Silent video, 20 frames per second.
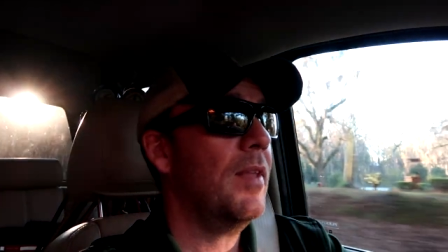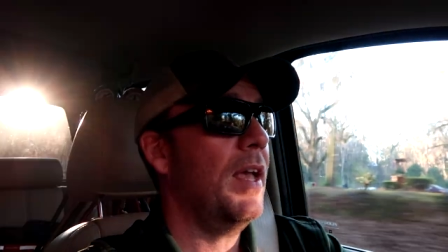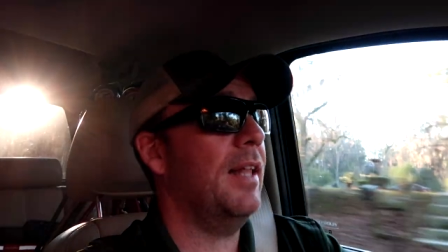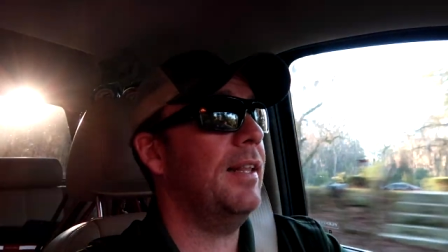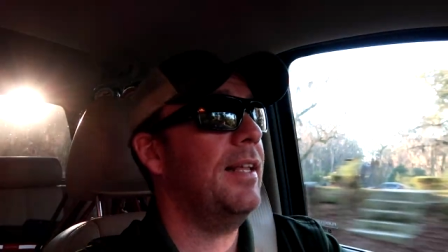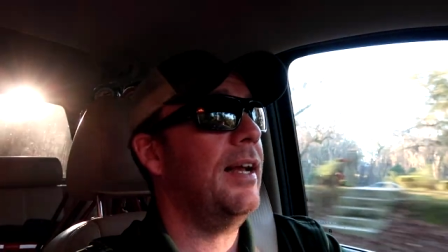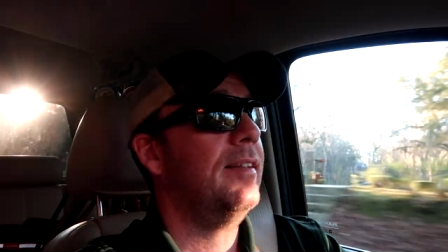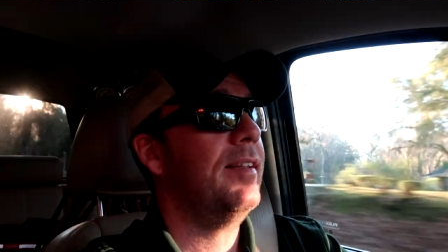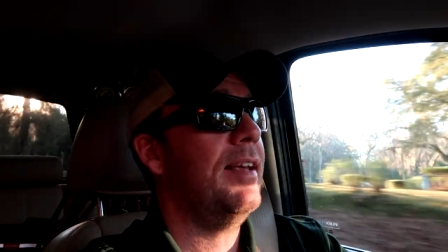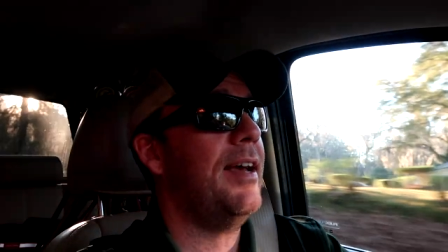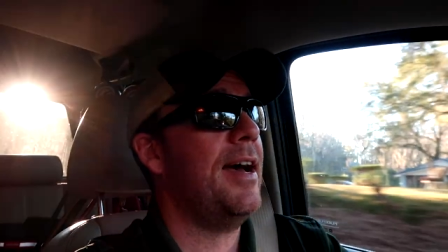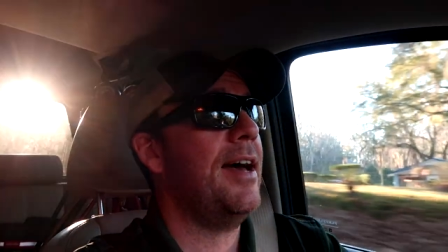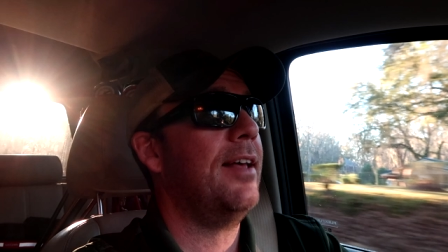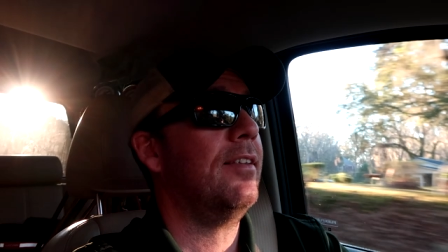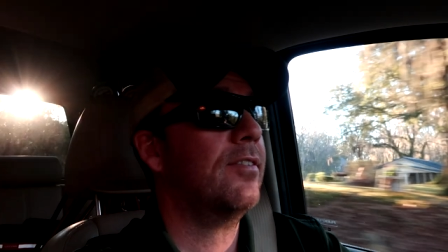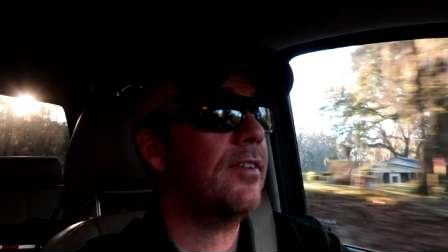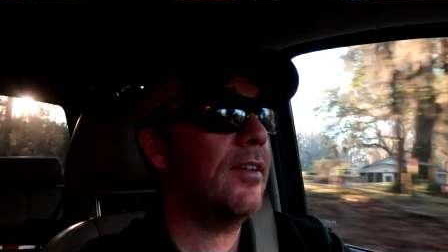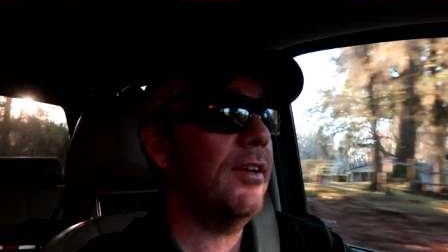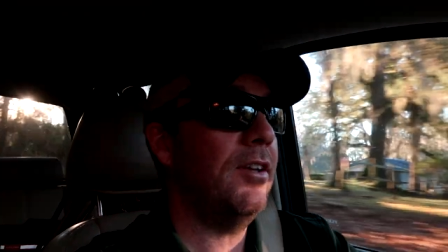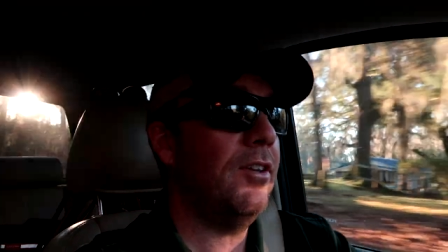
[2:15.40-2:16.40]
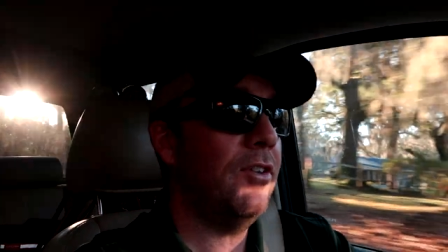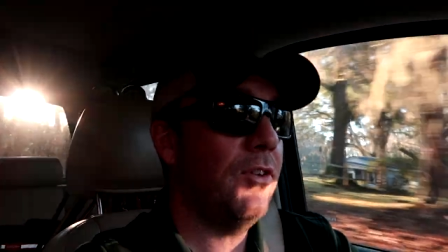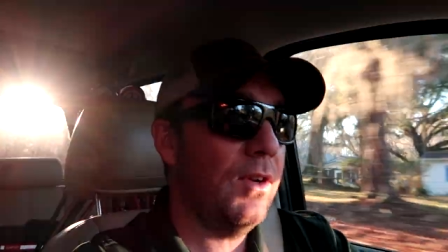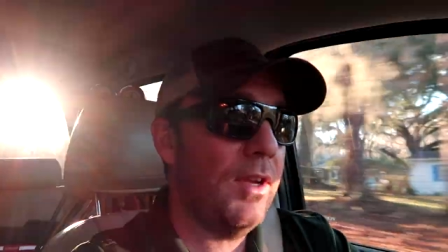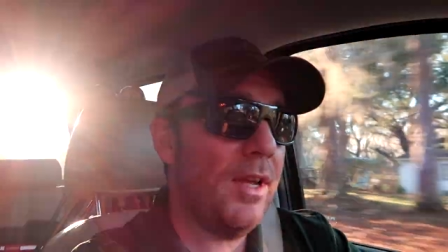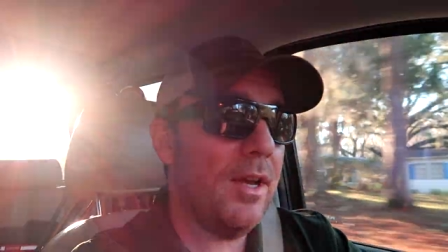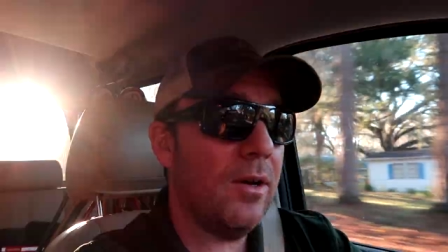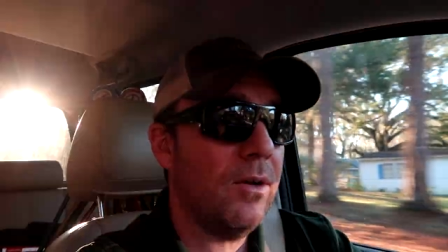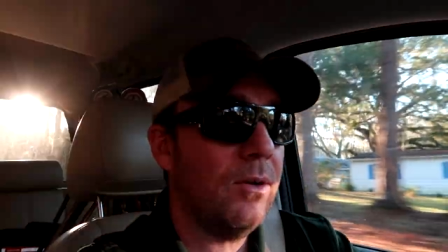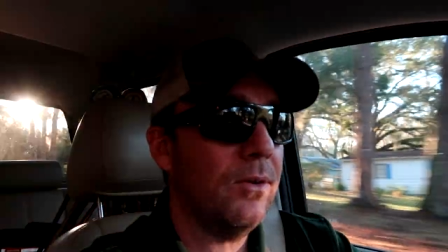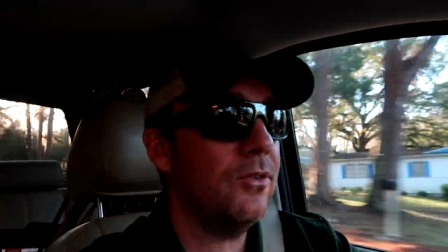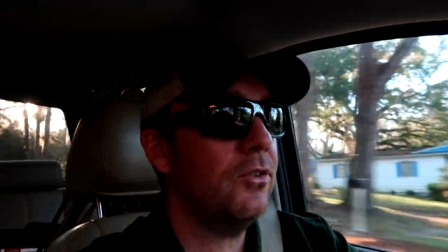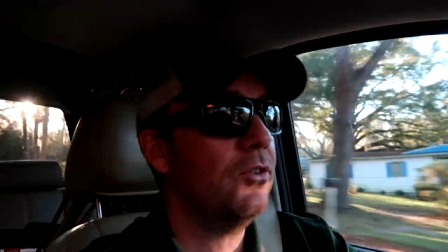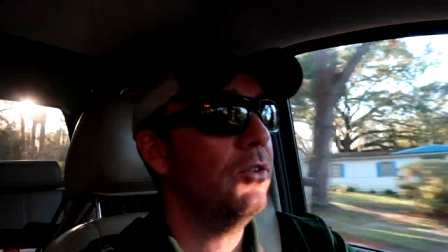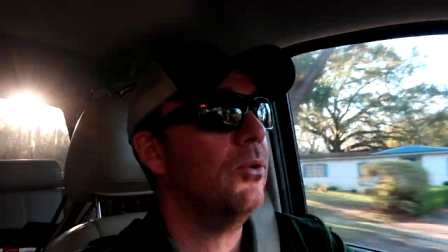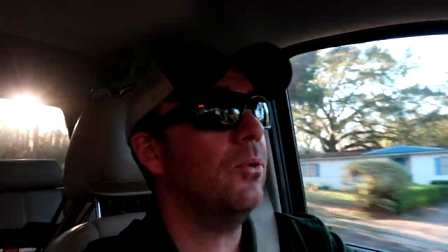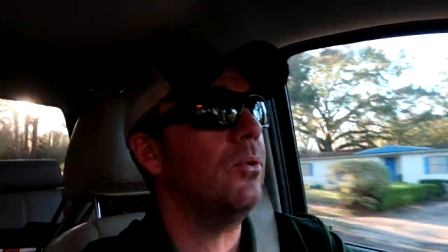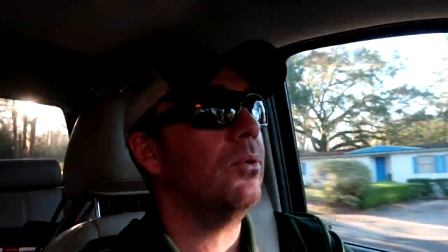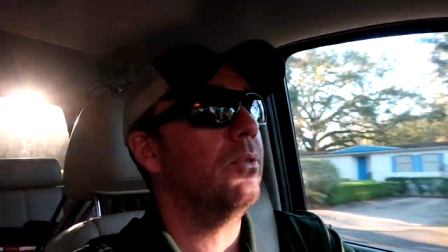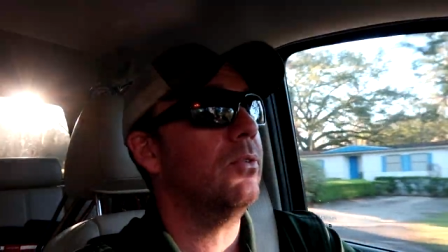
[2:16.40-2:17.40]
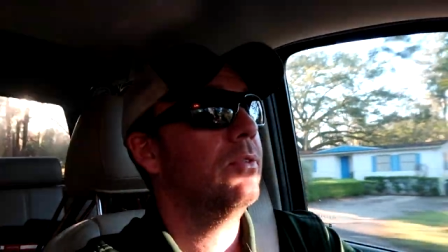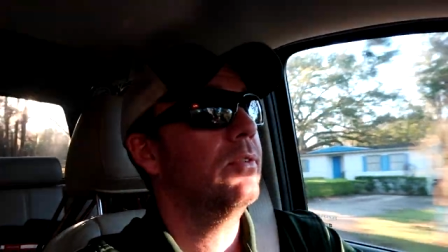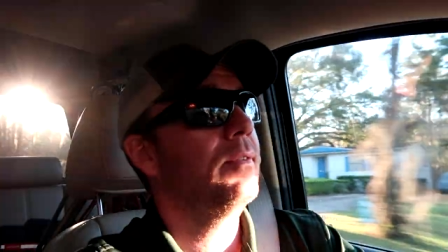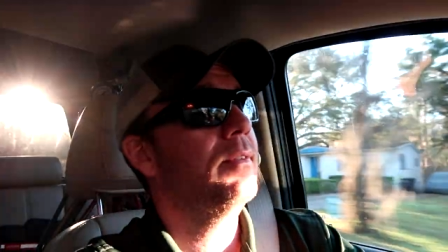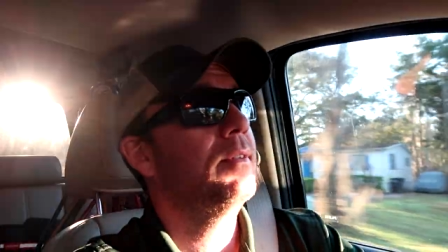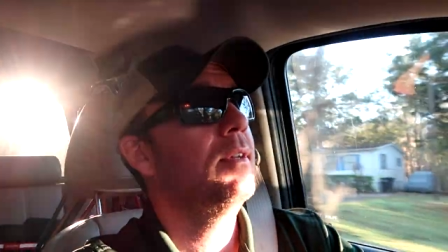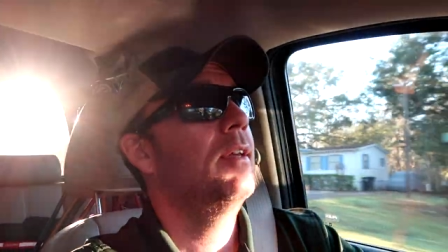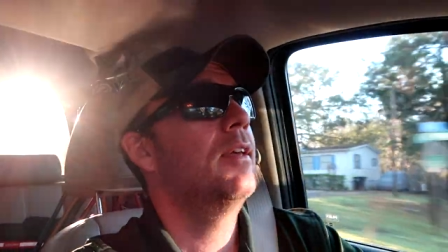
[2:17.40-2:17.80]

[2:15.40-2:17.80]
I like to ask, do your own tools?